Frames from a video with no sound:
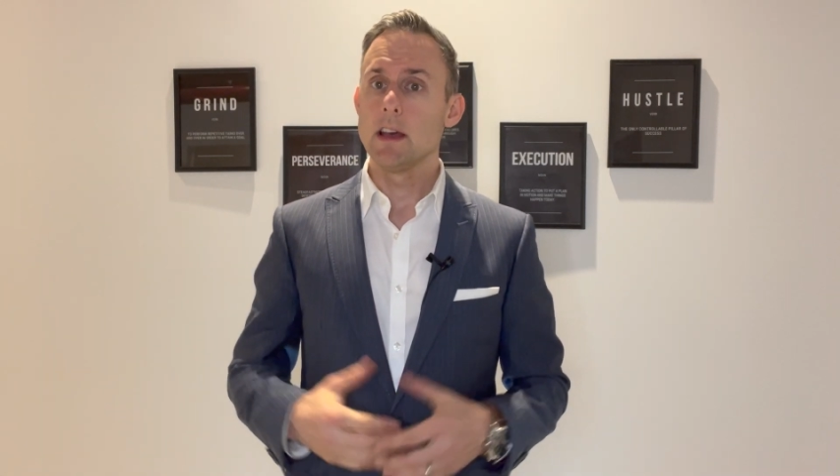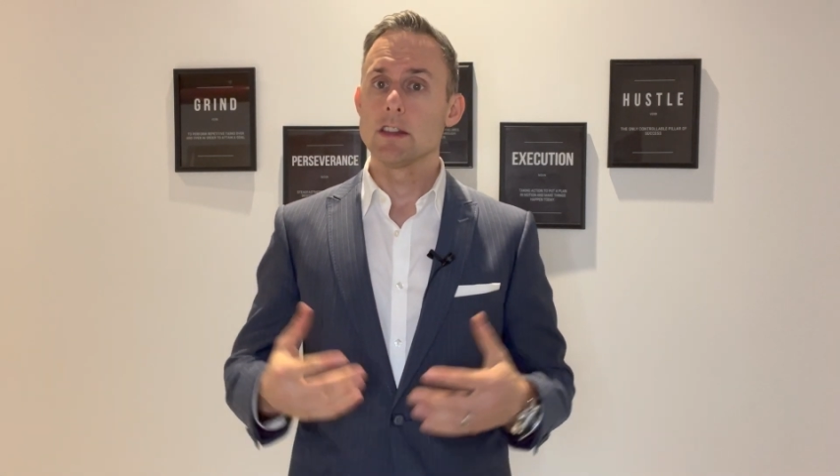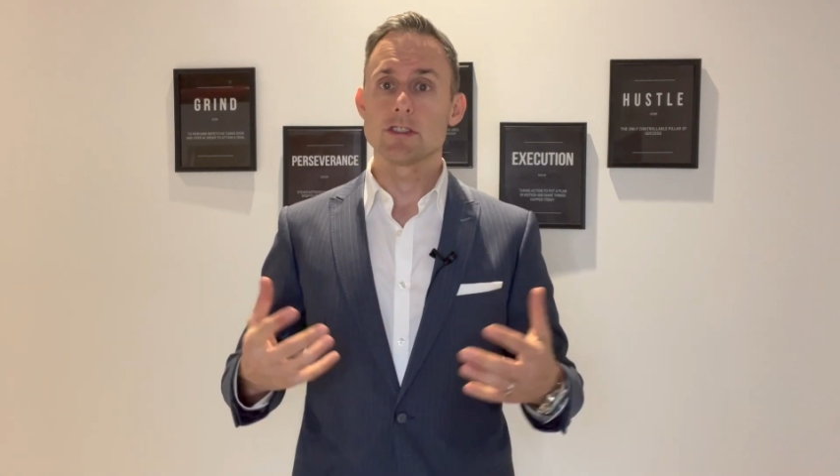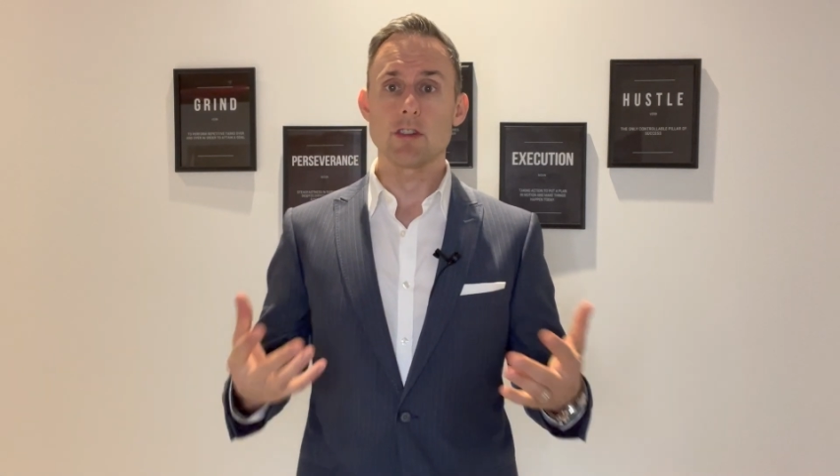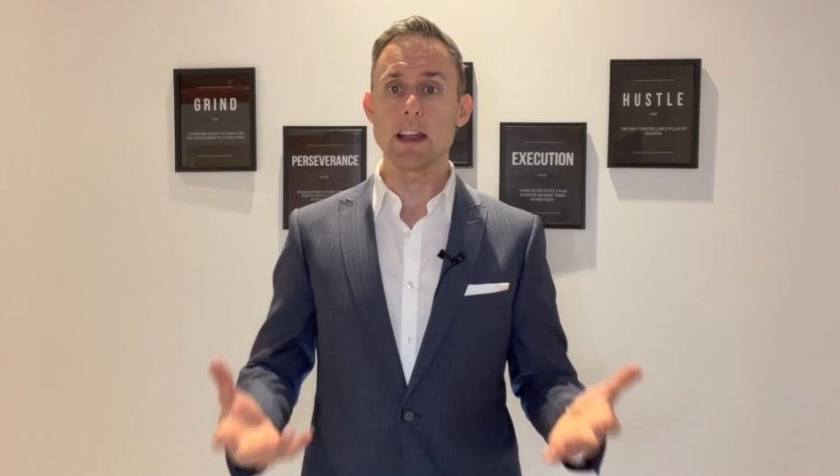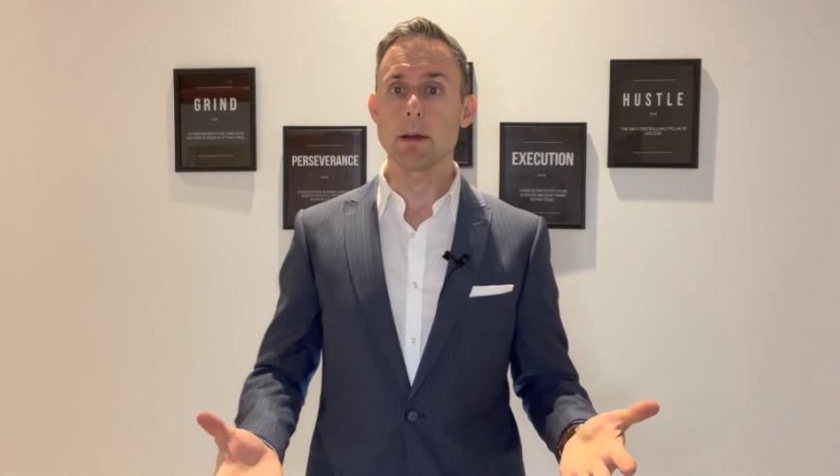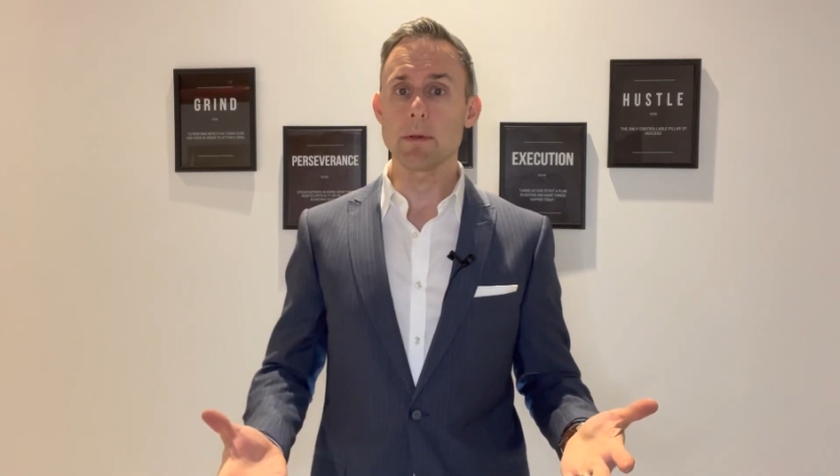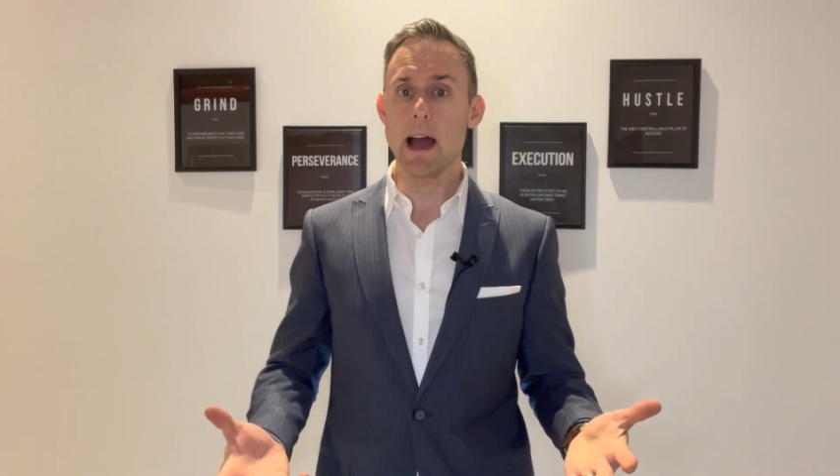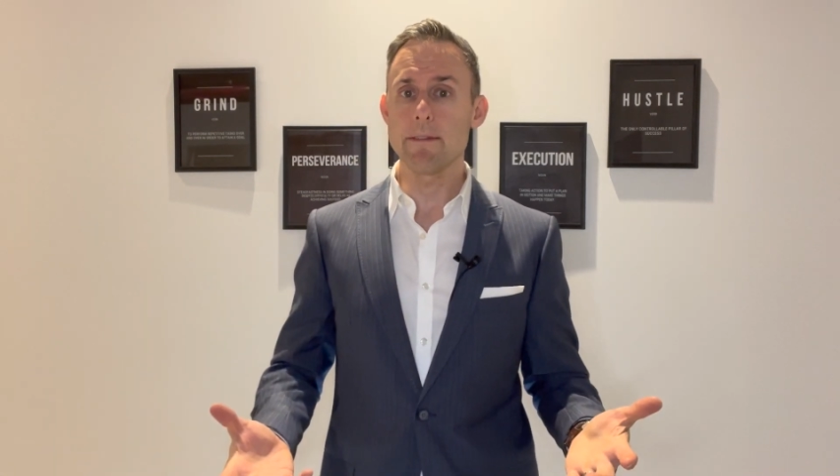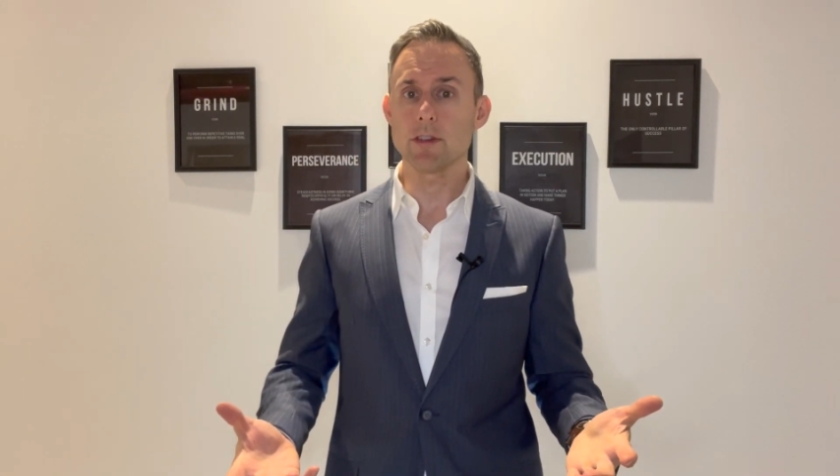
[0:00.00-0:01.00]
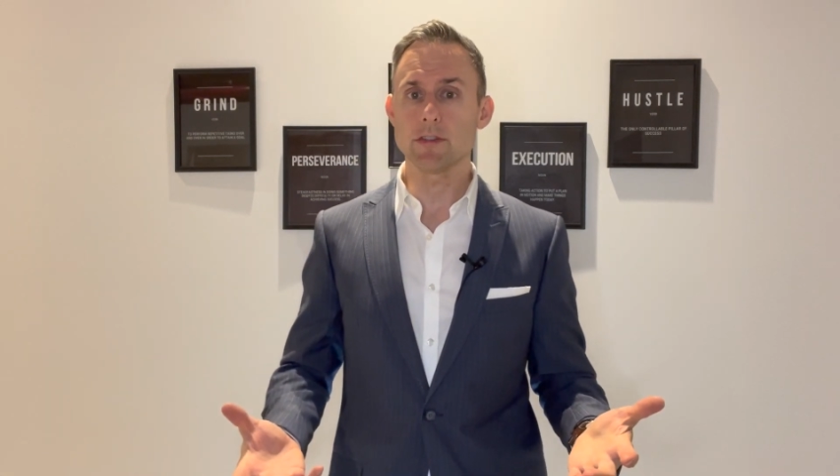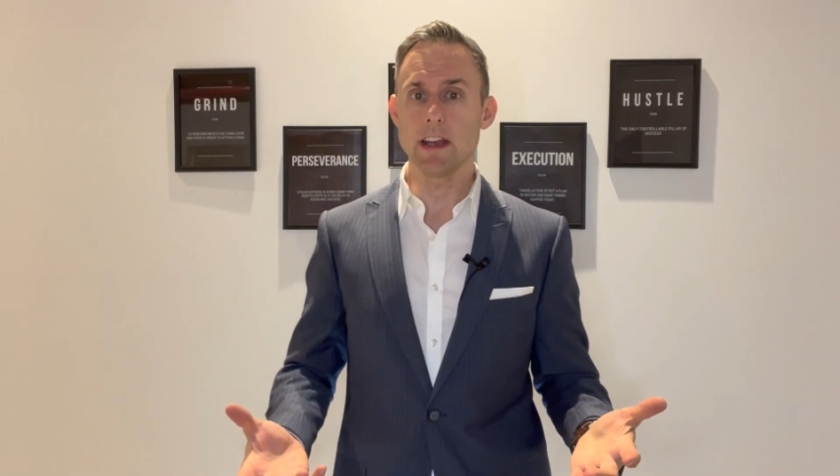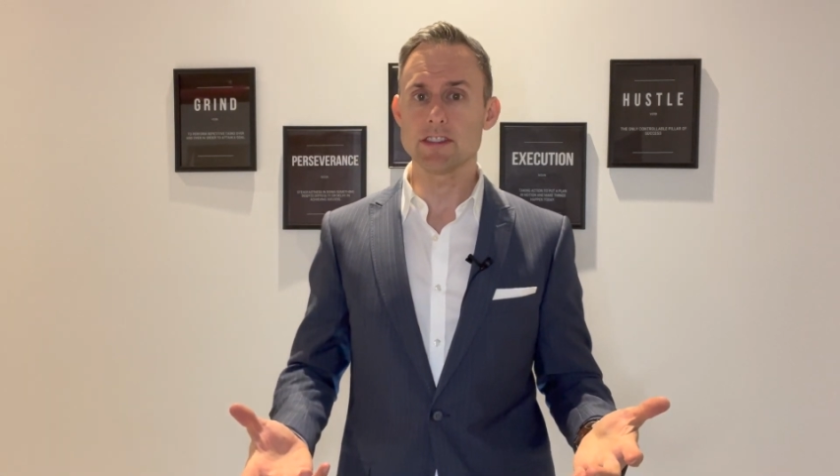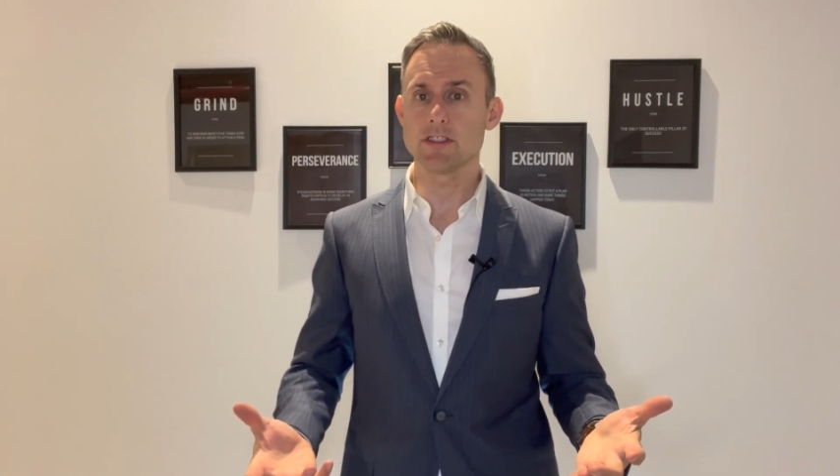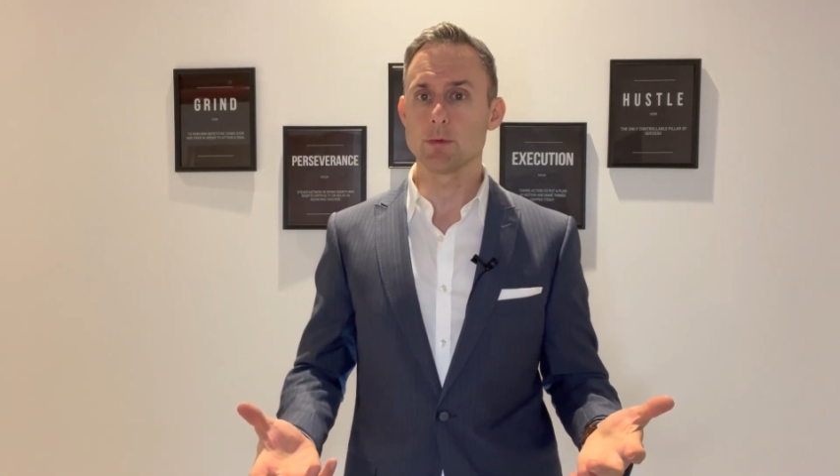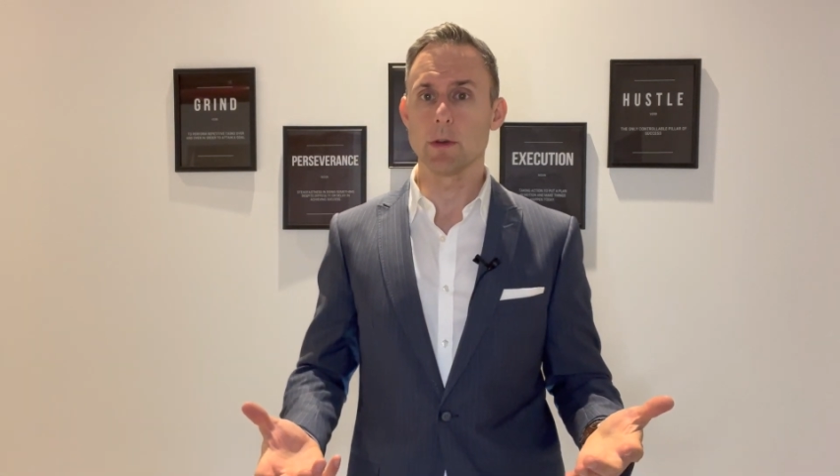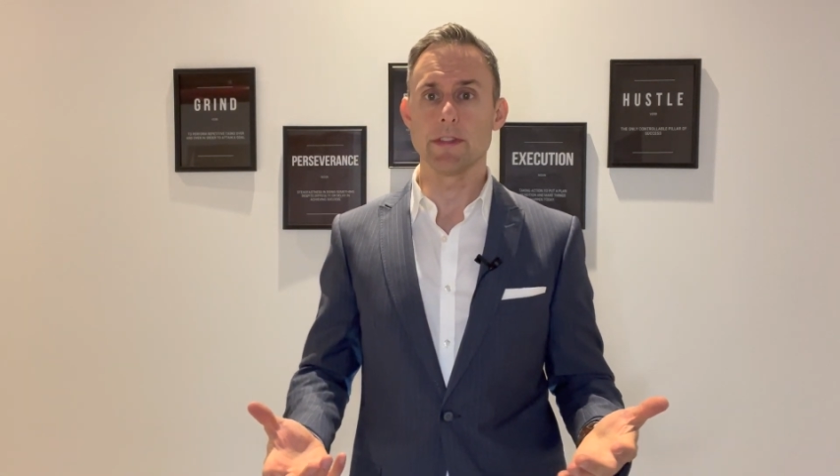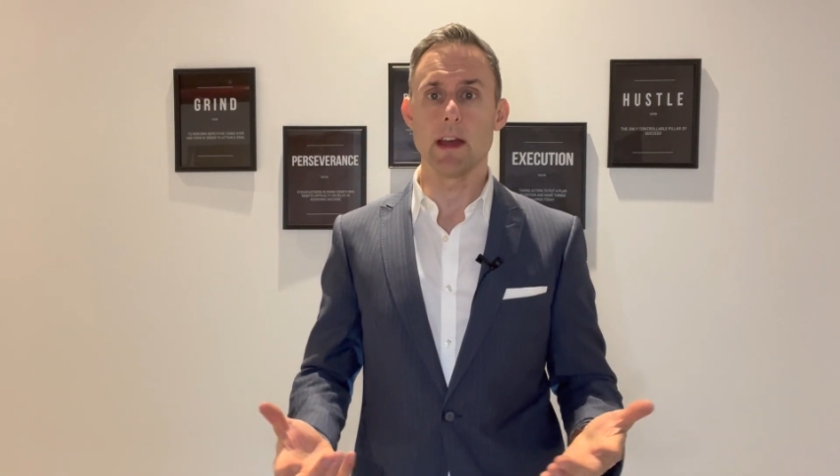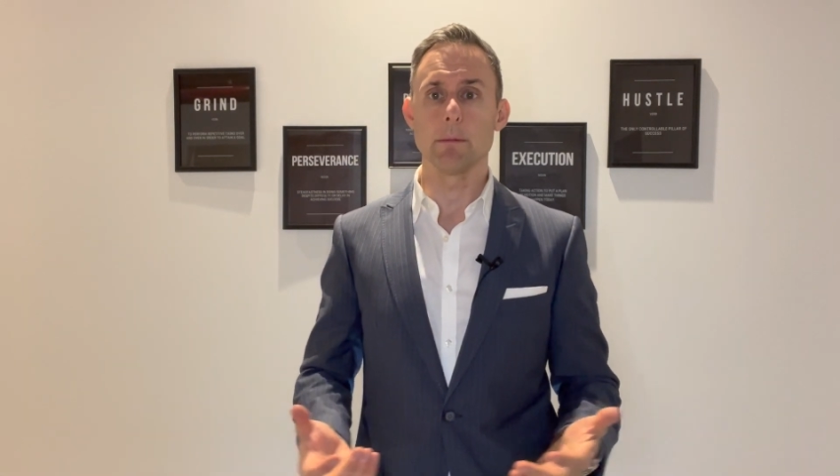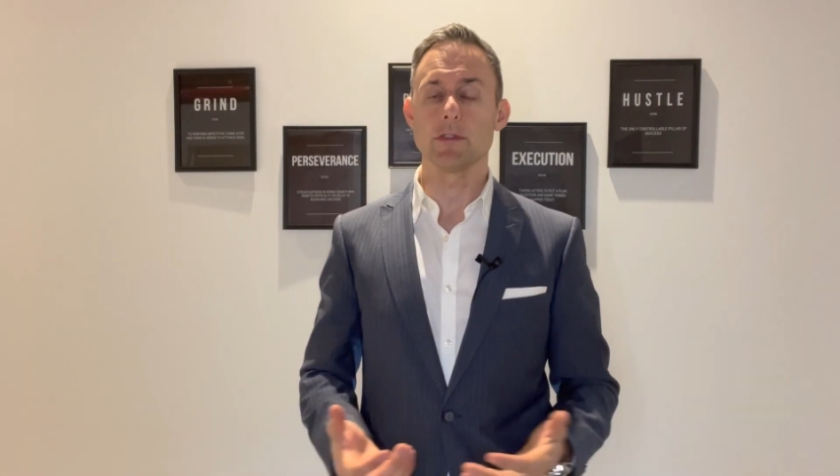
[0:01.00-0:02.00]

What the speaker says: Strike up conversations with them.